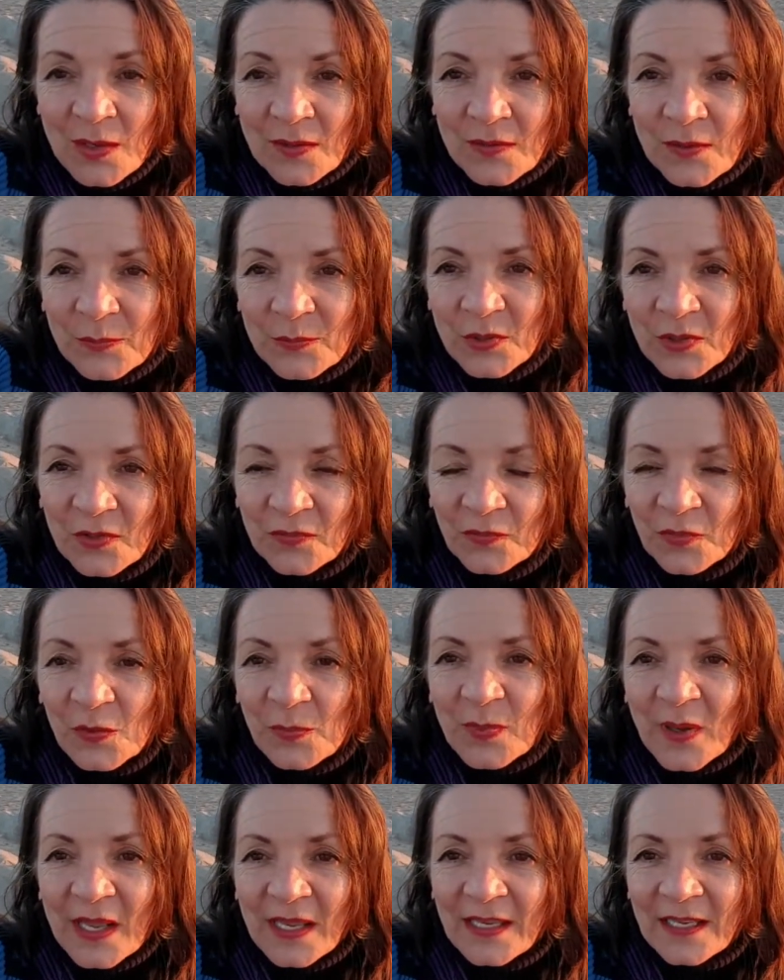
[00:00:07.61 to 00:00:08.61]
the beautiful
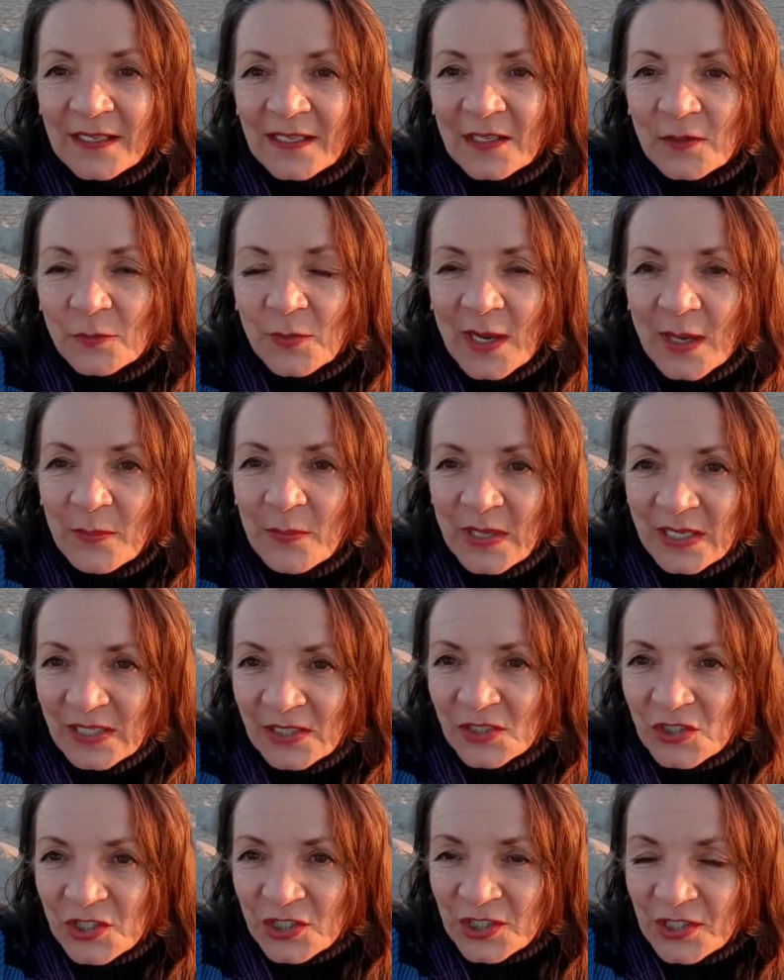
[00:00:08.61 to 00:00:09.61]
Playa del Rey
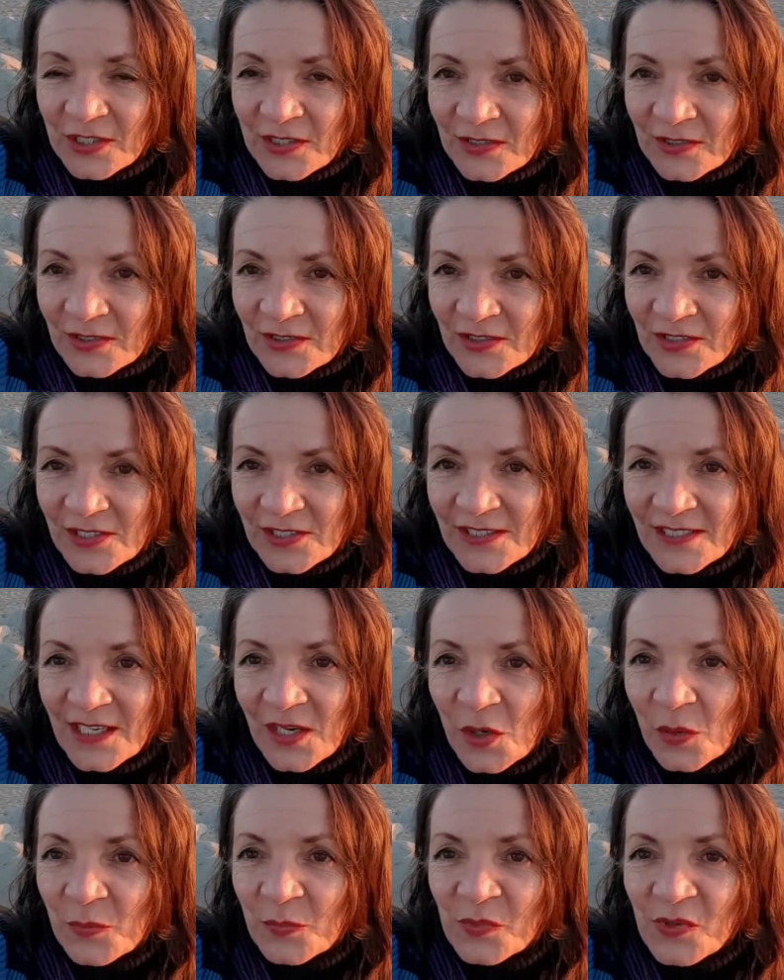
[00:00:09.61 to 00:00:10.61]
beach, just
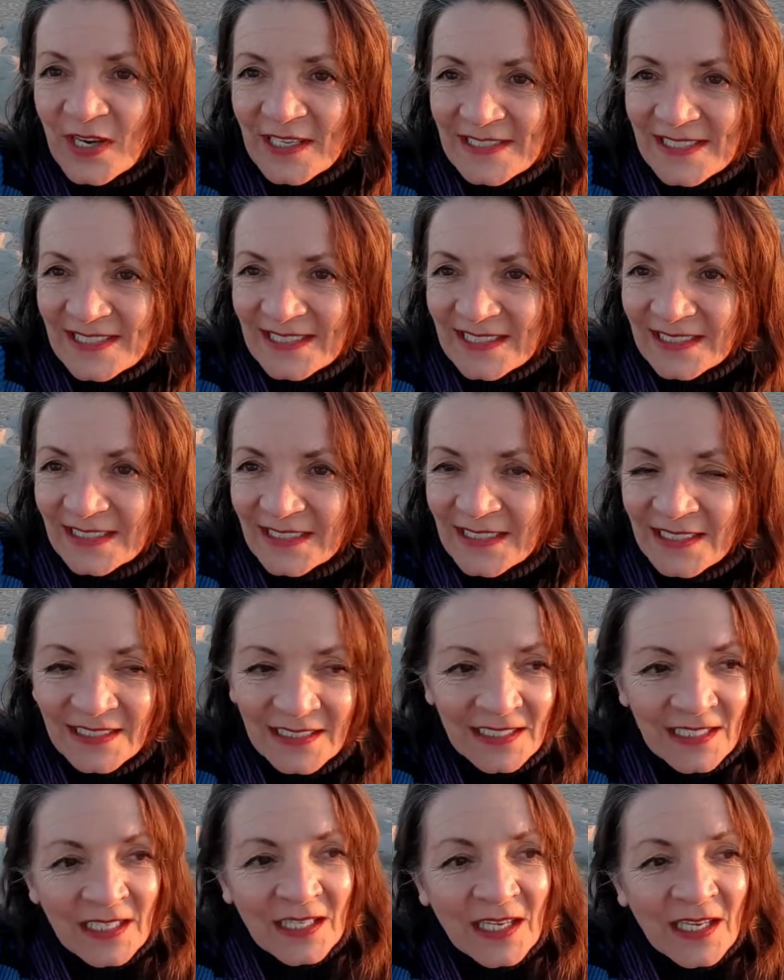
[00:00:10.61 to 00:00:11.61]
decompressing,
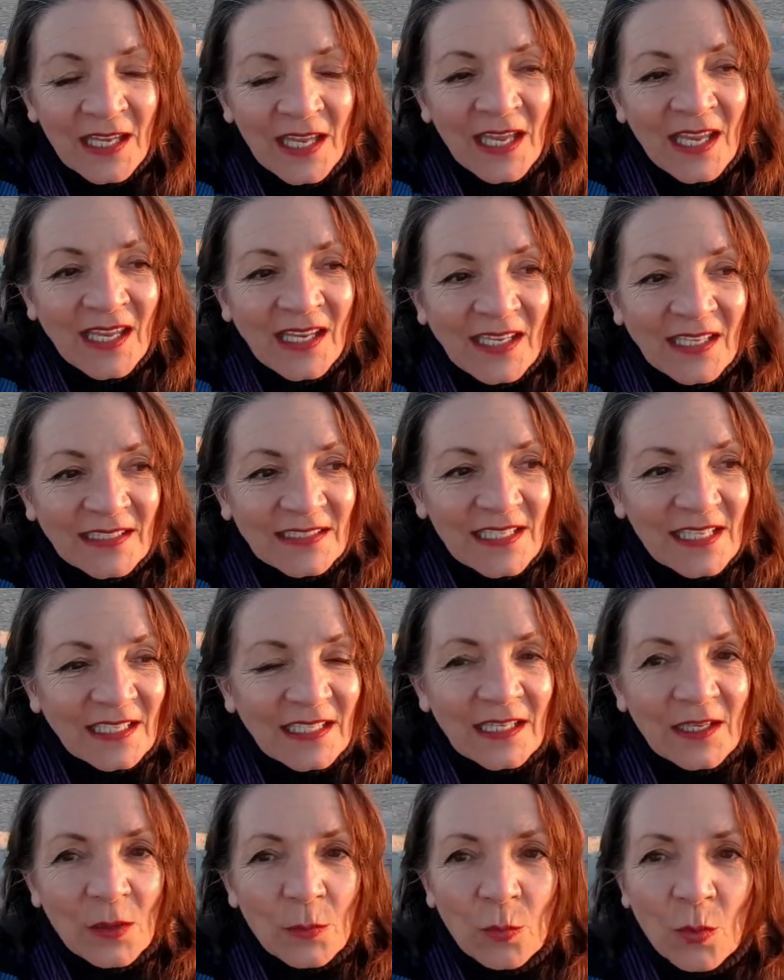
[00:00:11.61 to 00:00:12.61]

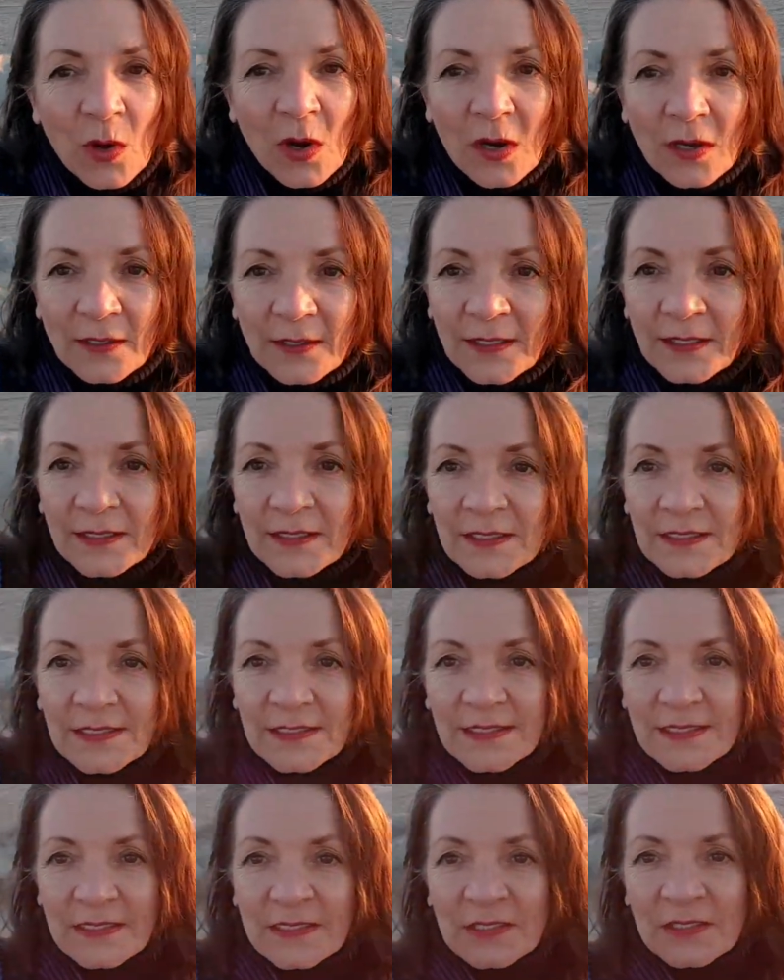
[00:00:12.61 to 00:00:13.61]
taking a walk. It
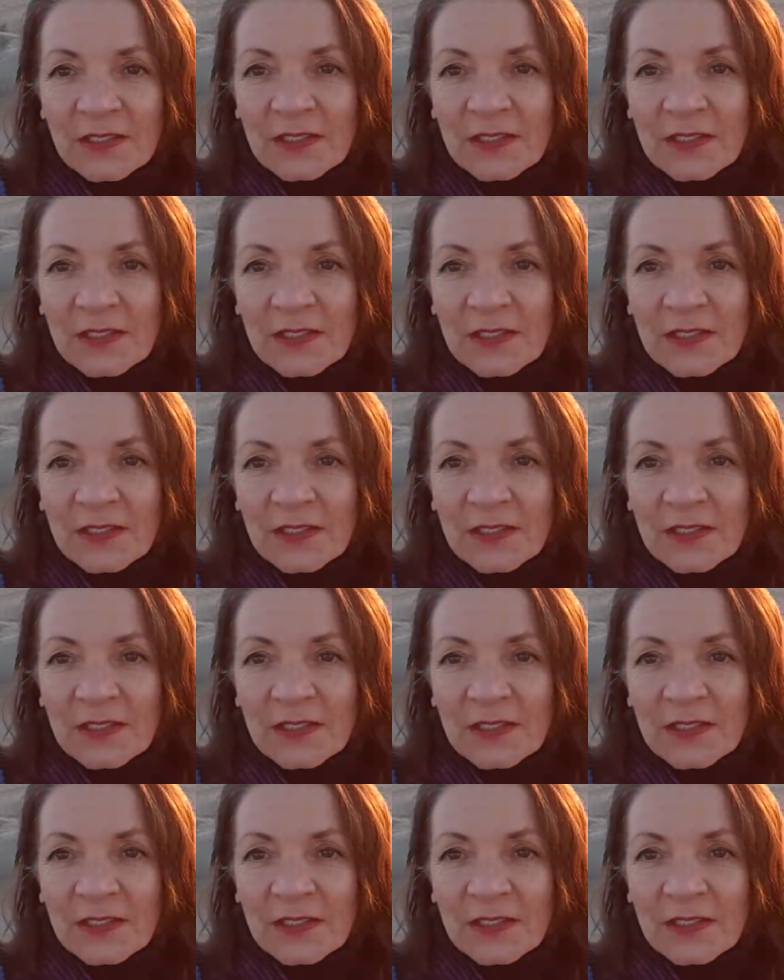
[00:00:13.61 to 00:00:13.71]
is